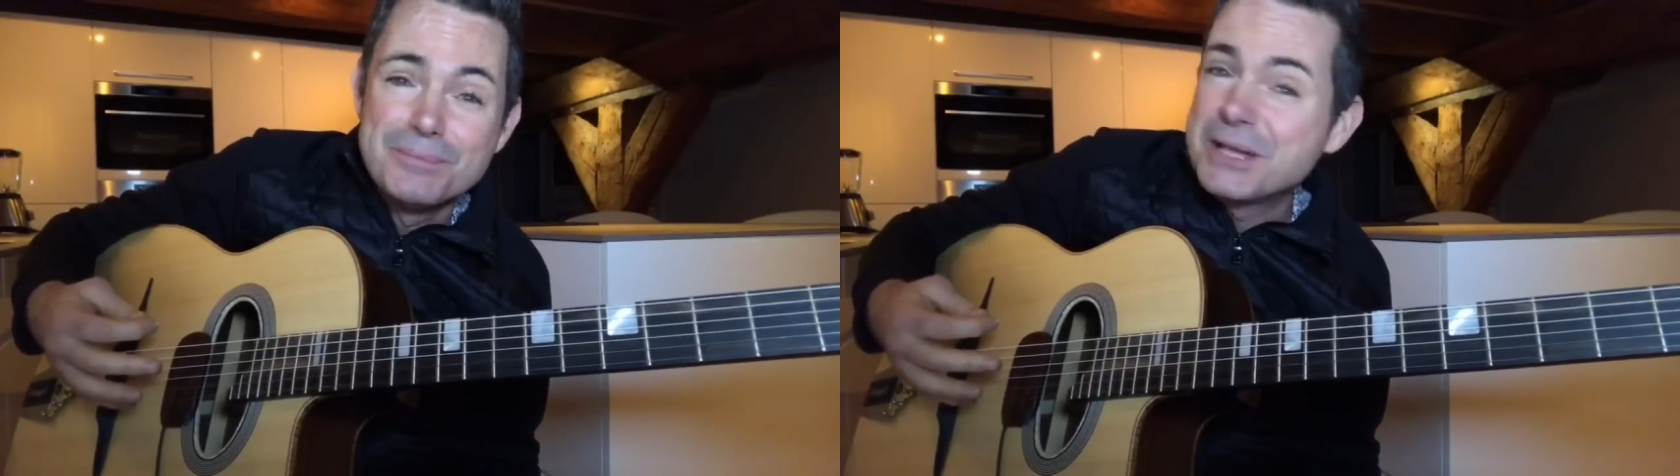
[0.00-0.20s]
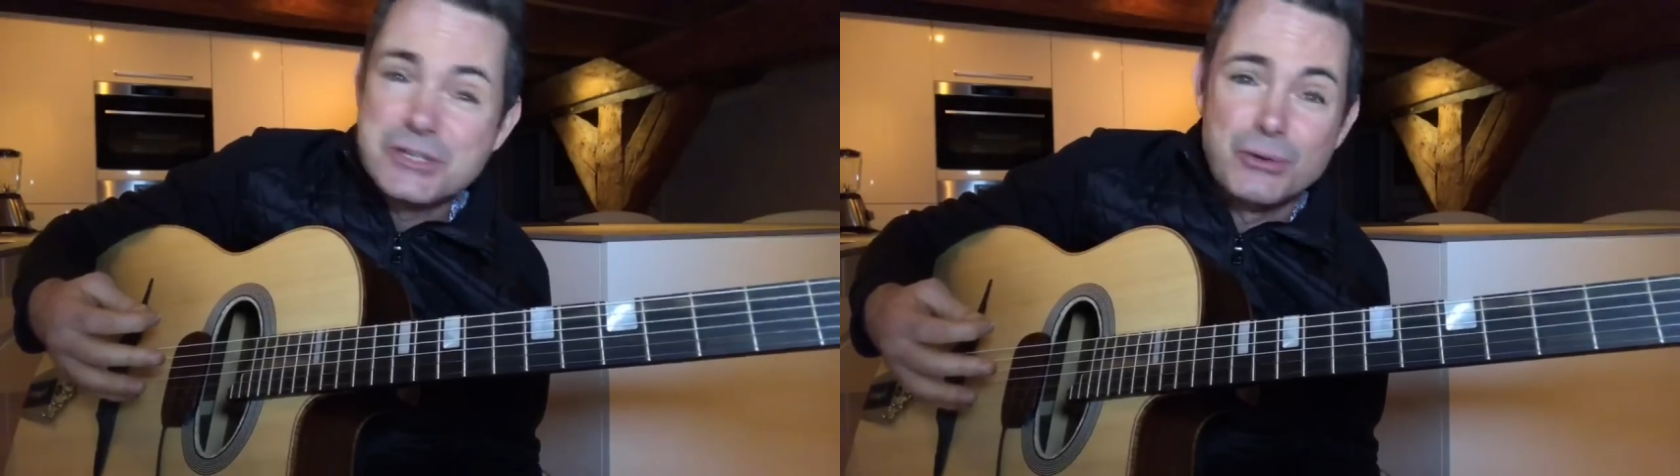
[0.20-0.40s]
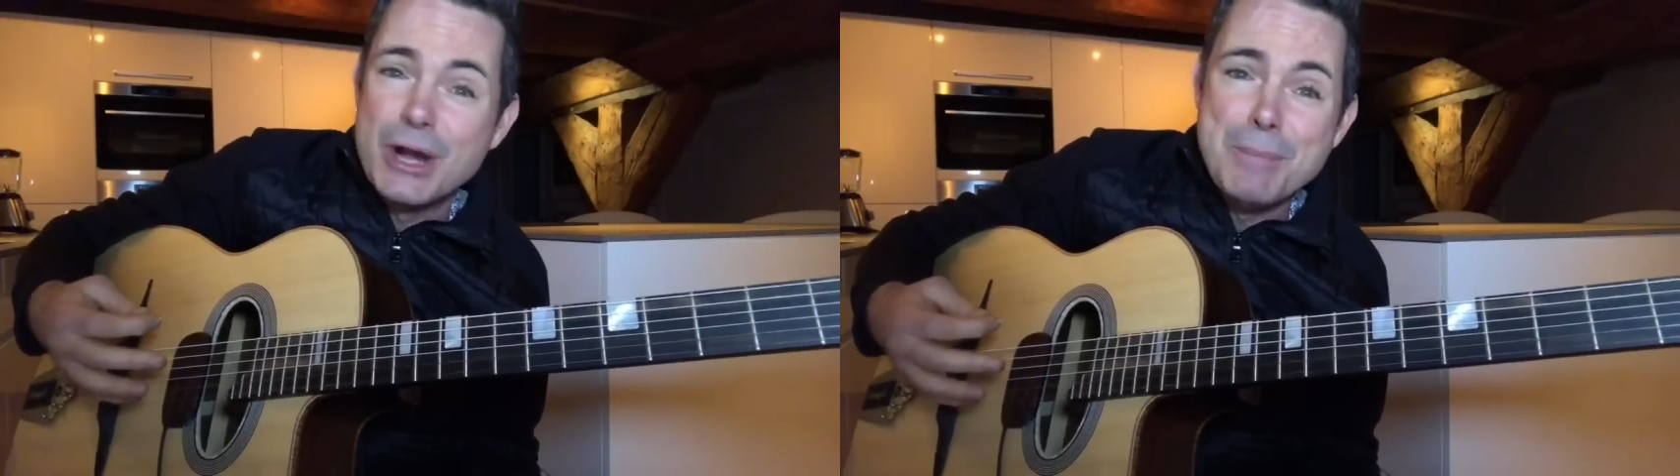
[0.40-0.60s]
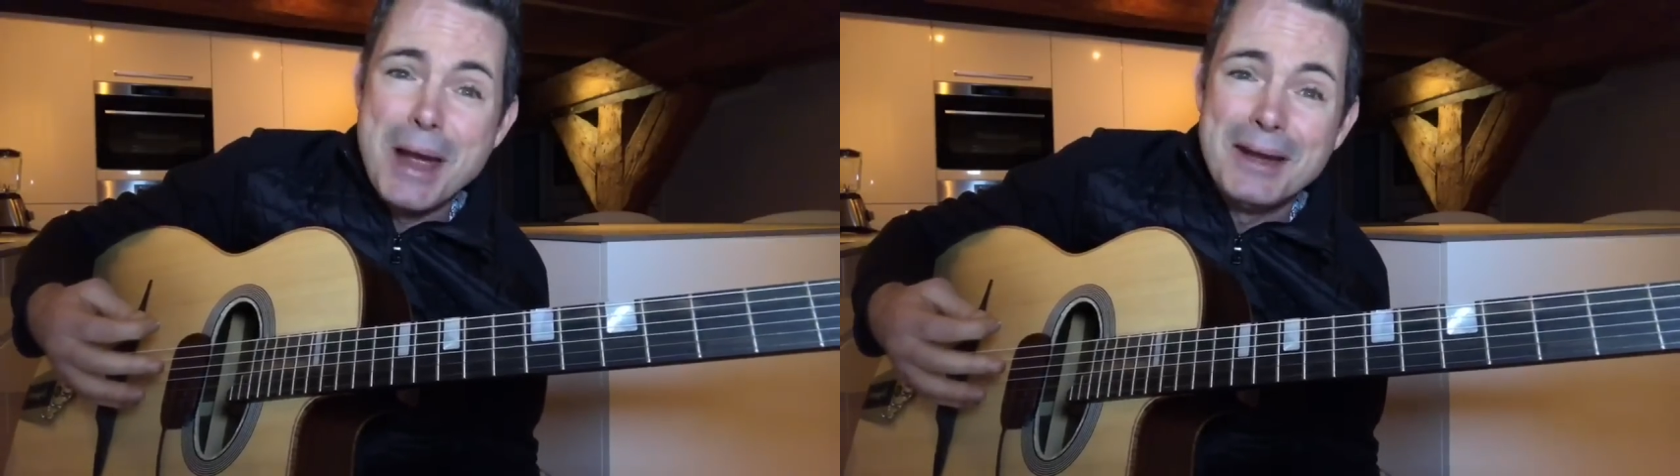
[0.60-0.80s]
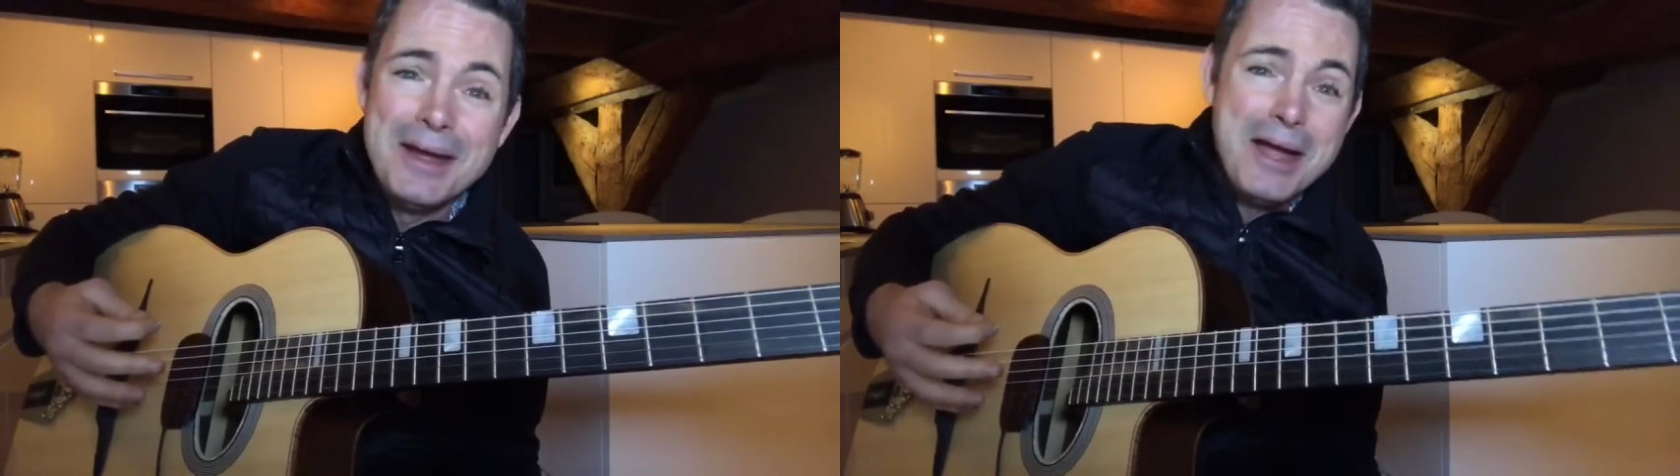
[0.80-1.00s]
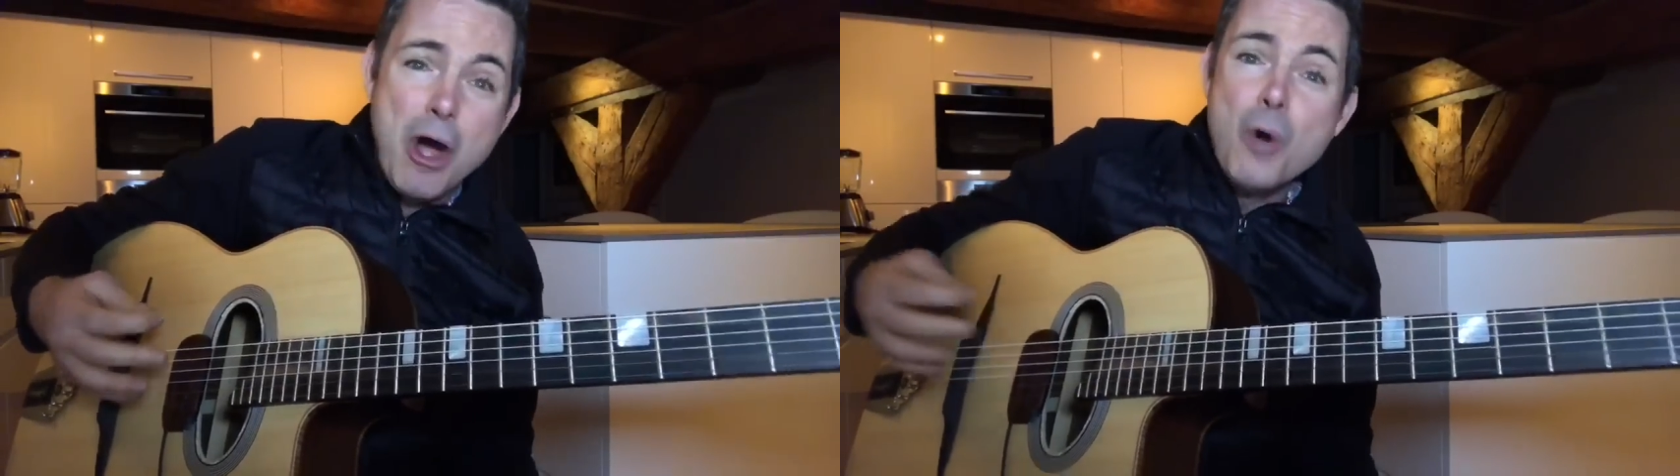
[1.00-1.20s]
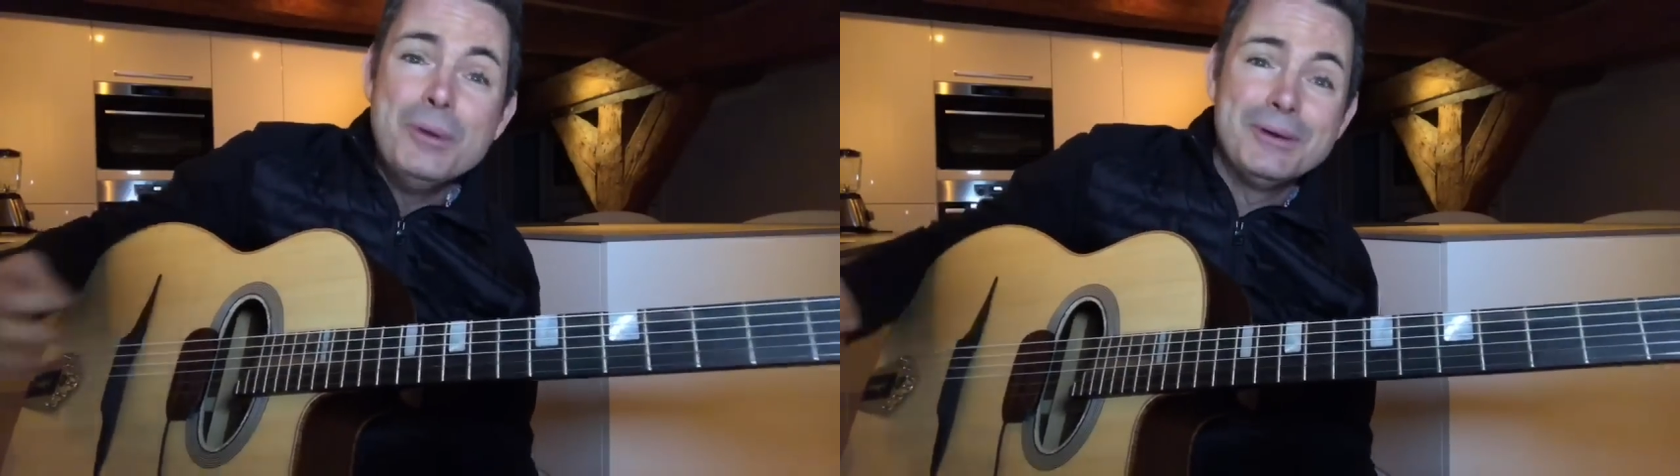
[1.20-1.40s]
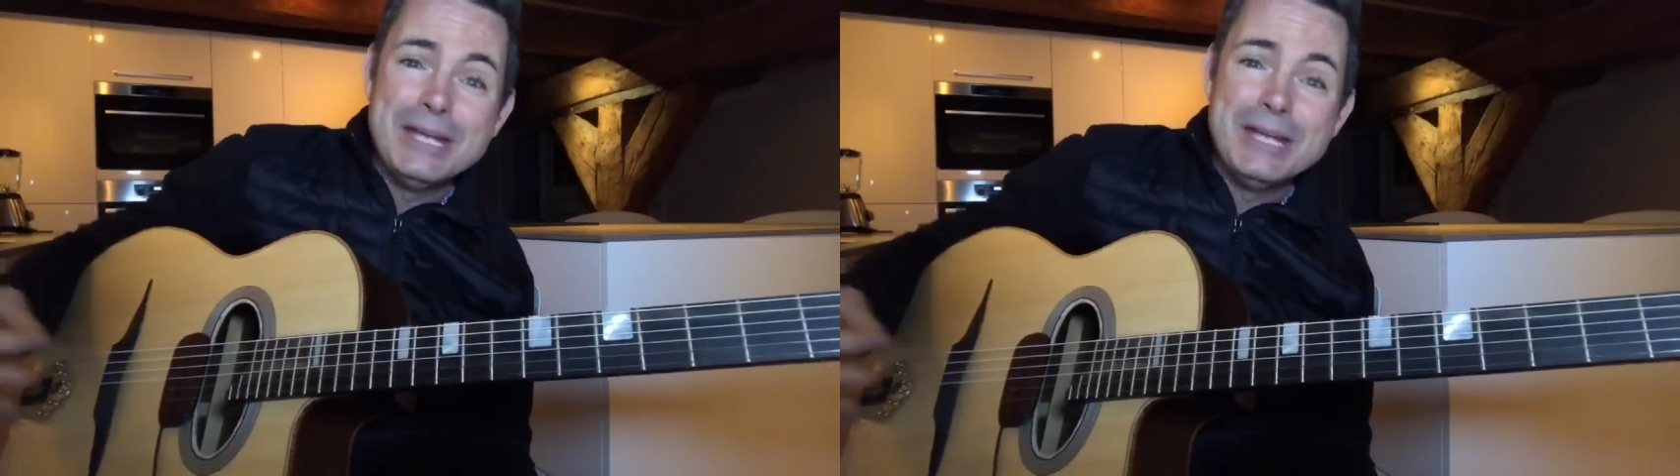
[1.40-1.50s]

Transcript: that's great, man. I hope you